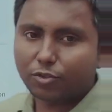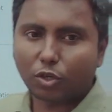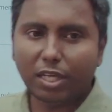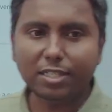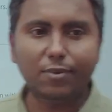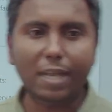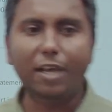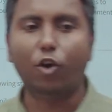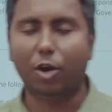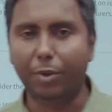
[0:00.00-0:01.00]
so these were
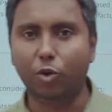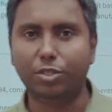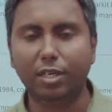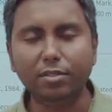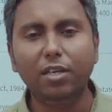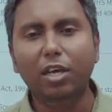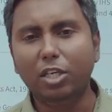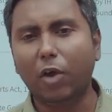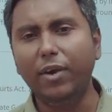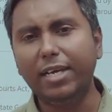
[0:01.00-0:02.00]
economy questions
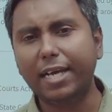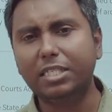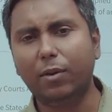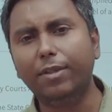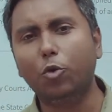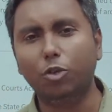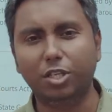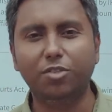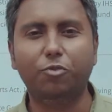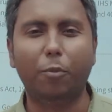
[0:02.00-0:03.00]
now we'll take some of the
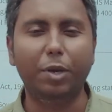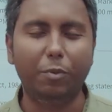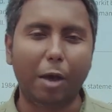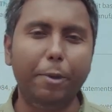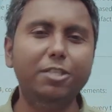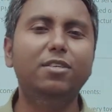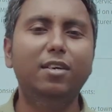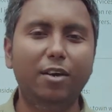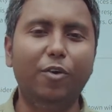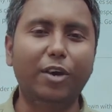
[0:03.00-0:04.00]
questions from environment
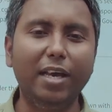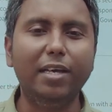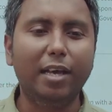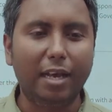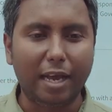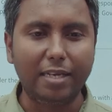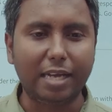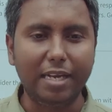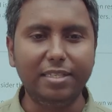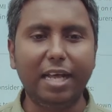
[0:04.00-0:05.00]
okay and
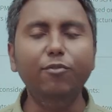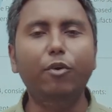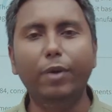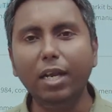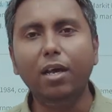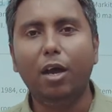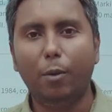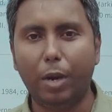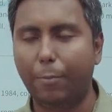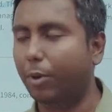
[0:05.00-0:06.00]
and then we will
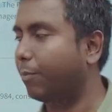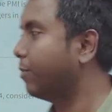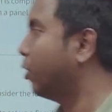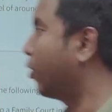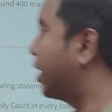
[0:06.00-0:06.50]
wrap up okay